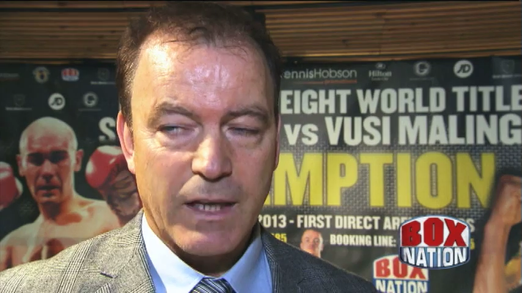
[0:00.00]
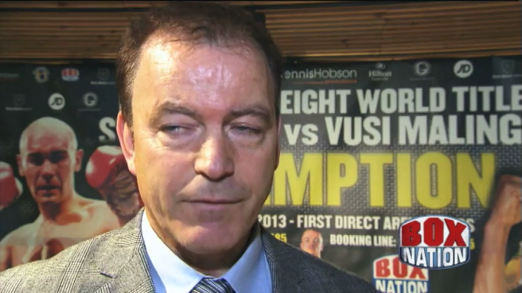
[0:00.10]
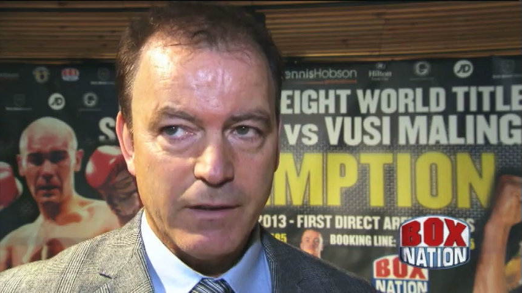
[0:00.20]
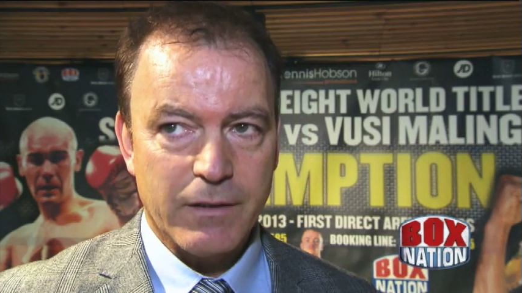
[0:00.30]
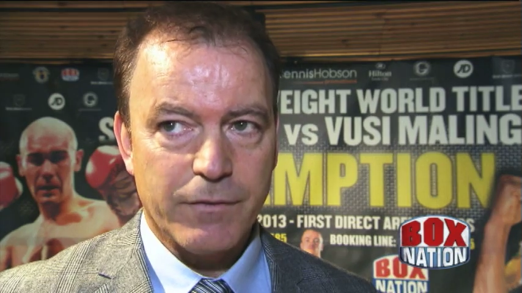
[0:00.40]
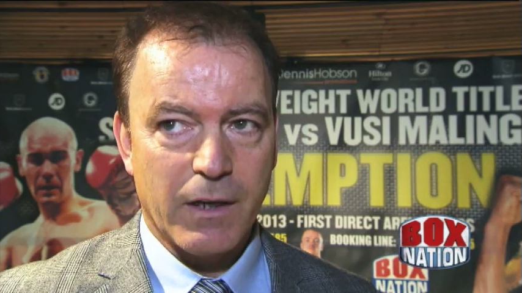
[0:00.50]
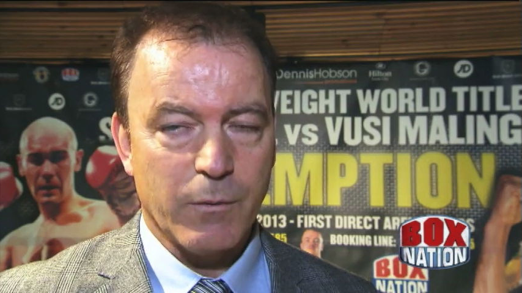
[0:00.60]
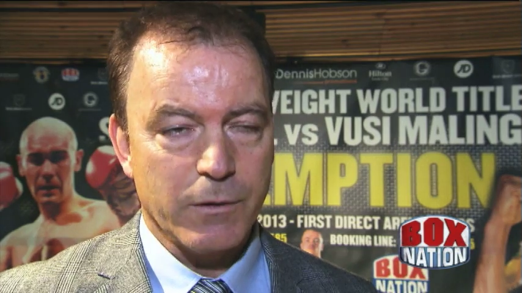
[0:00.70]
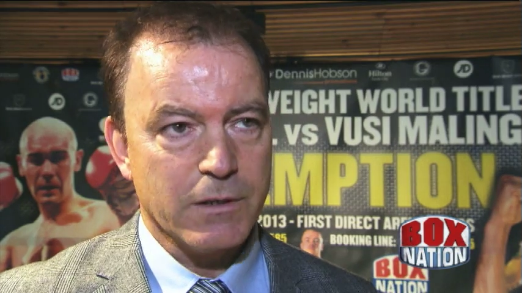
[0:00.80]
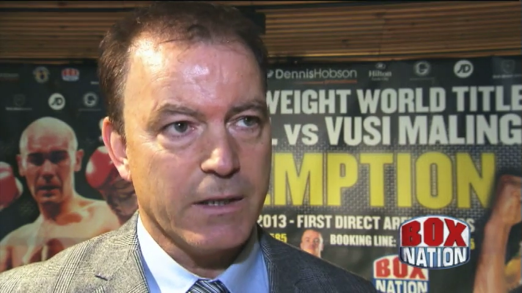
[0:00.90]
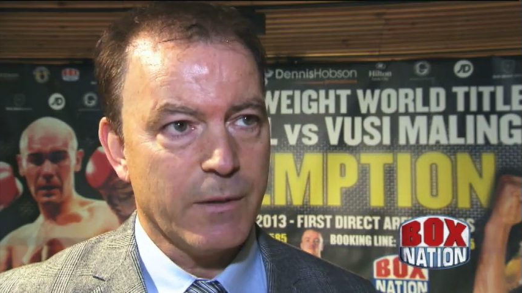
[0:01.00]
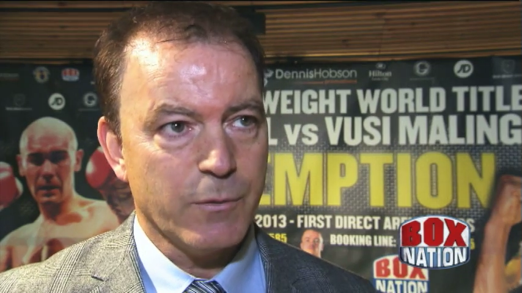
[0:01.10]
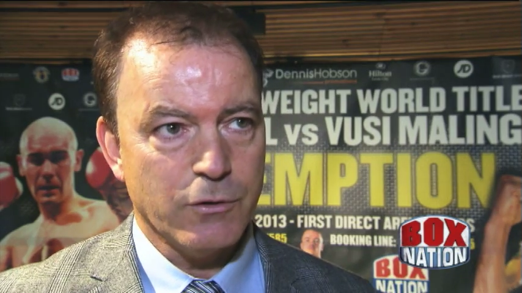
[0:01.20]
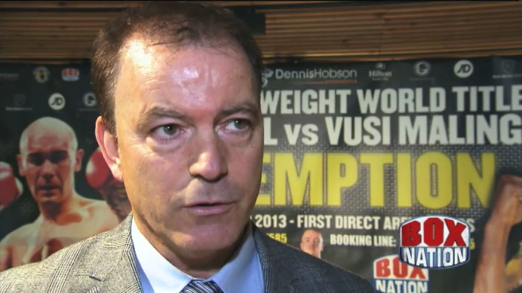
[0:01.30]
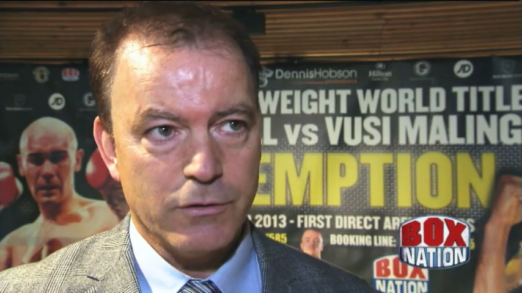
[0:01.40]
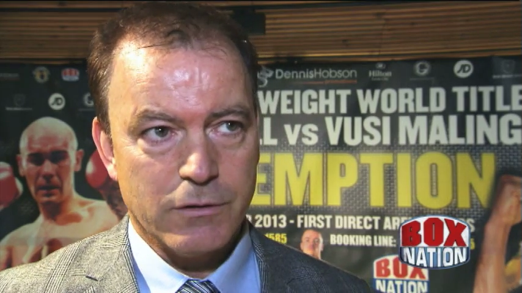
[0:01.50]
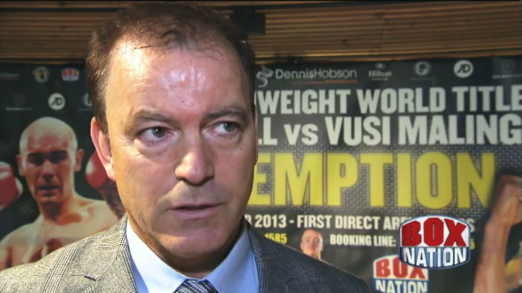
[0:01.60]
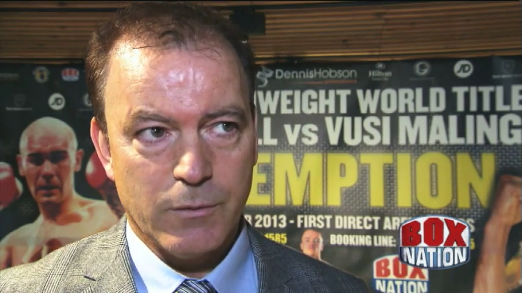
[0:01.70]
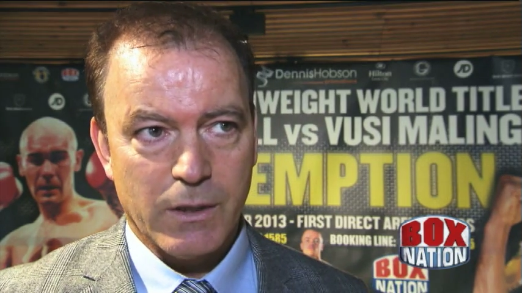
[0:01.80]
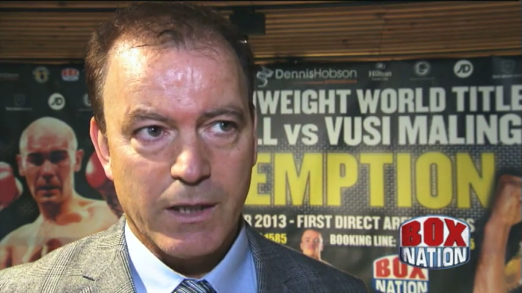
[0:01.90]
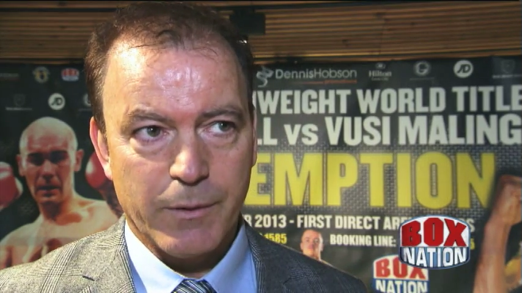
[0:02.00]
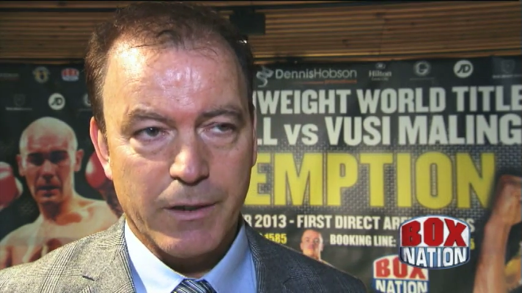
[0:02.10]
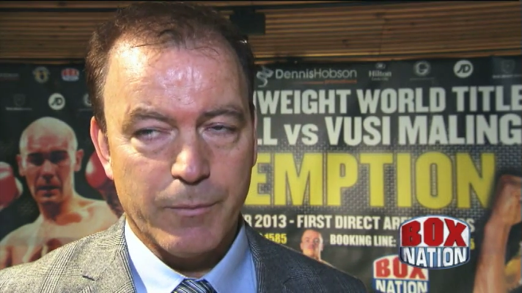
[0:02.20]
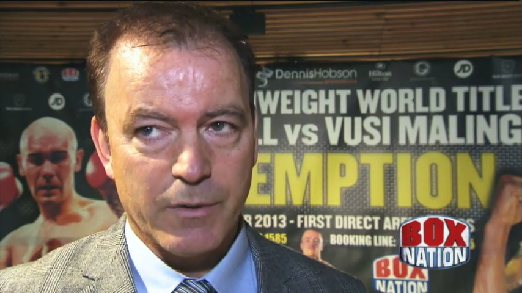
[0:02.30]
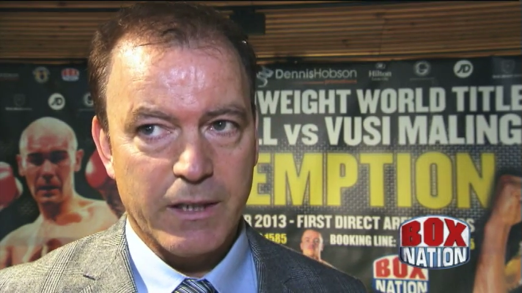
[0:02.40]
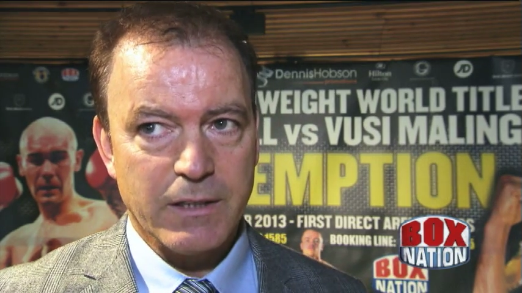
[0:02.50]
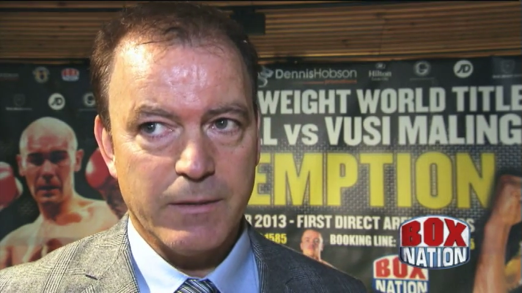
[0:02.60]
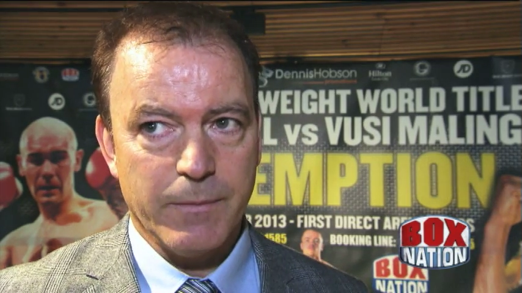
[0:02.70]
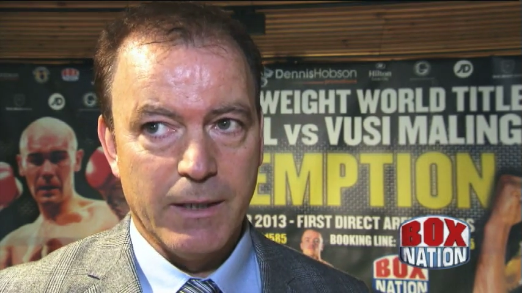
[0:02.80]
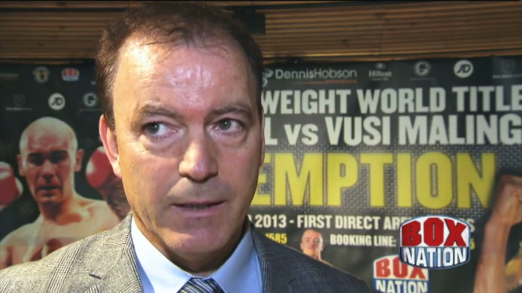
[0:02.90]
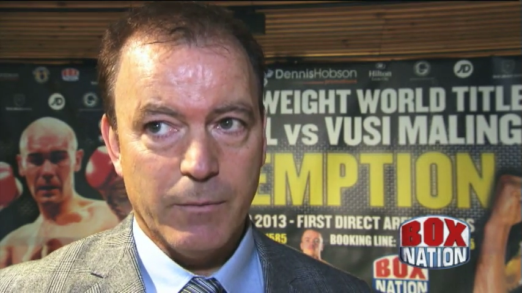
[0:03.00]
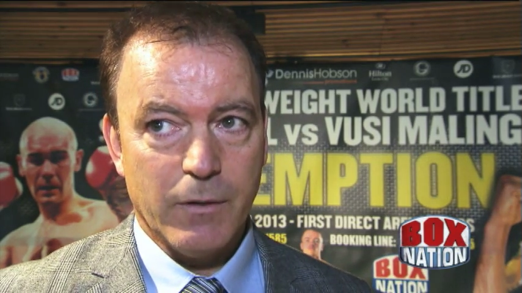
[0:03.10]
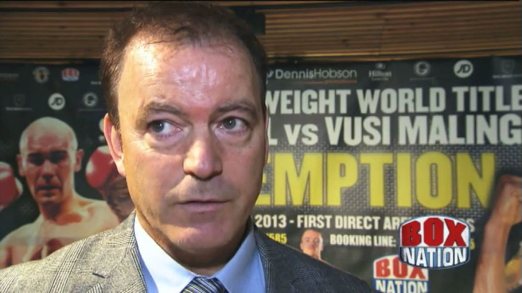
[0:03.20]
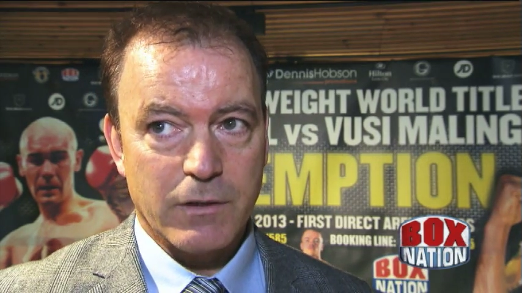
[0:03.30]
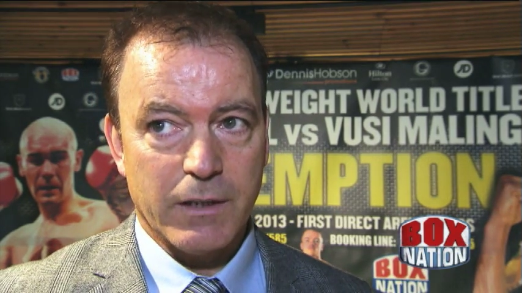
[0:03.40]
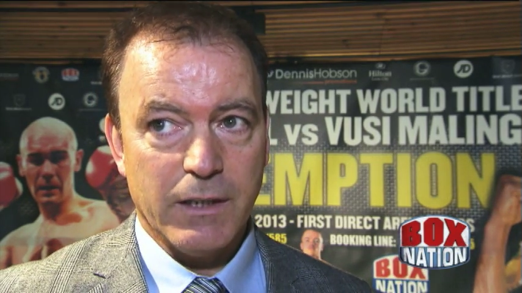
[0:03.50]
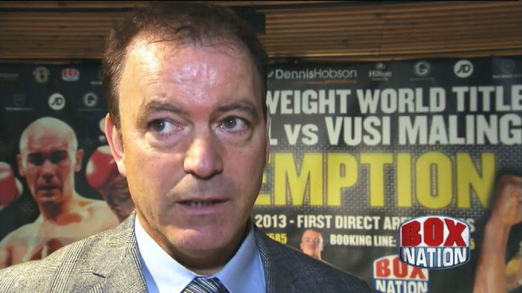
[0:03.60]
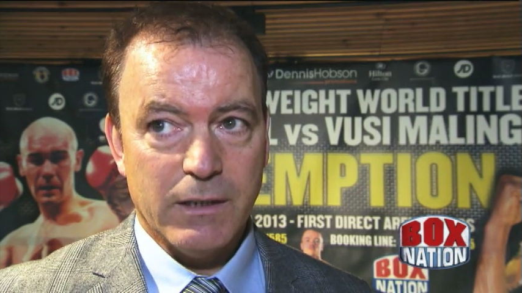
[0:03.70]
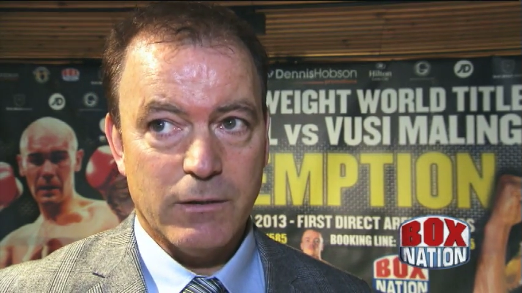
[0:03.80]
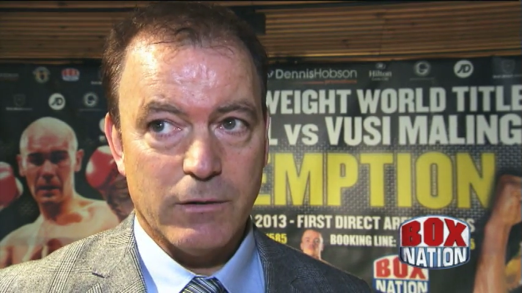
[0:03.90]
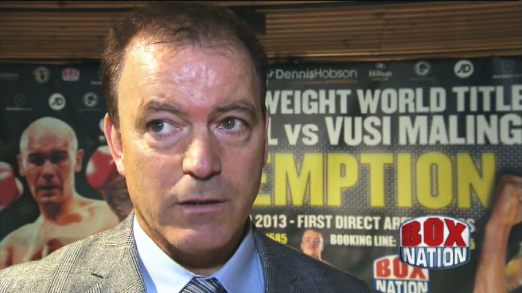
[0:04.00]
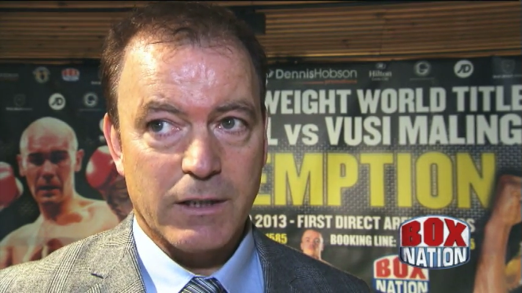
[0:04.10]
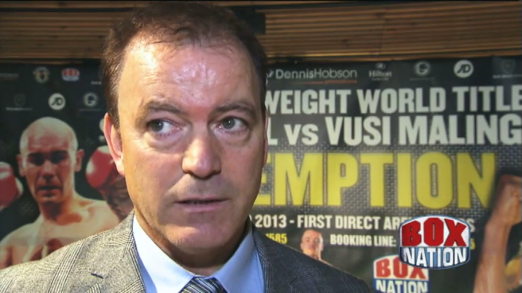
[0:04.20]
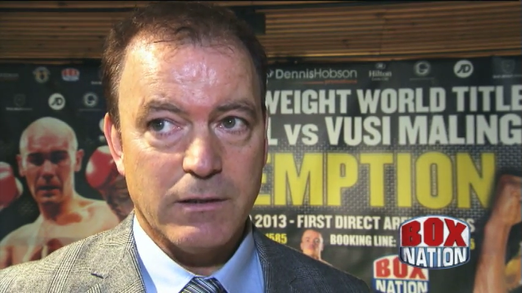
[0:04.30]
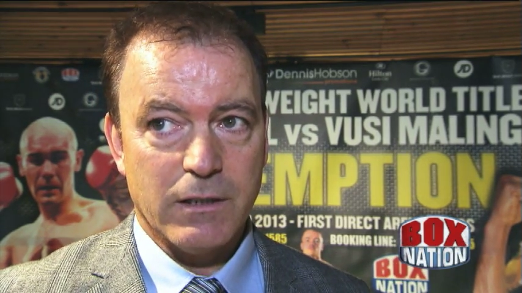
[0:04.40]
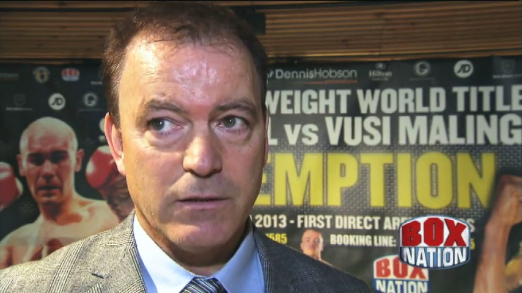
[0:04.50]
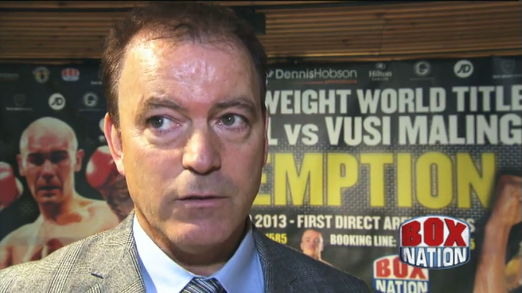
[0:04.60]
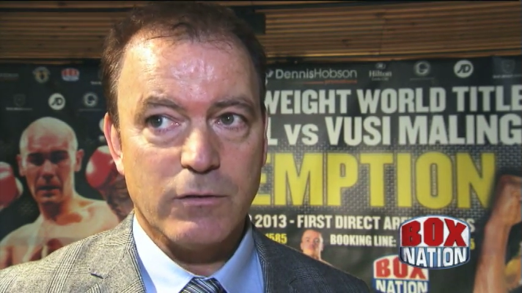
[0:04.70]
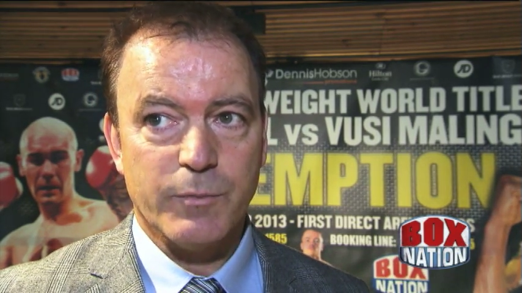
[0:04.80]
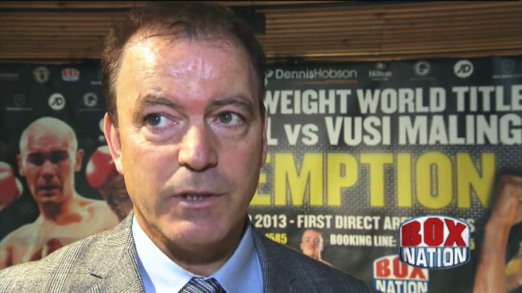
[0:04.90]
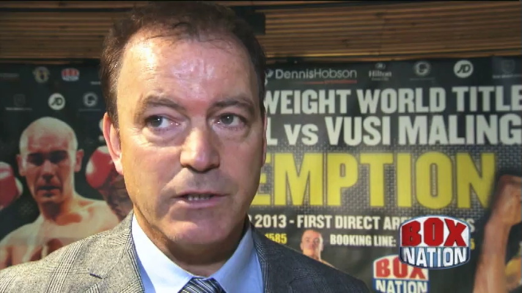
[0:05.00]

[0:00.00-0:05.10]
Speaker 1: after this fight. I want to sit down with George and see how we can progress him. But obviously, you know, like he said, he's no spring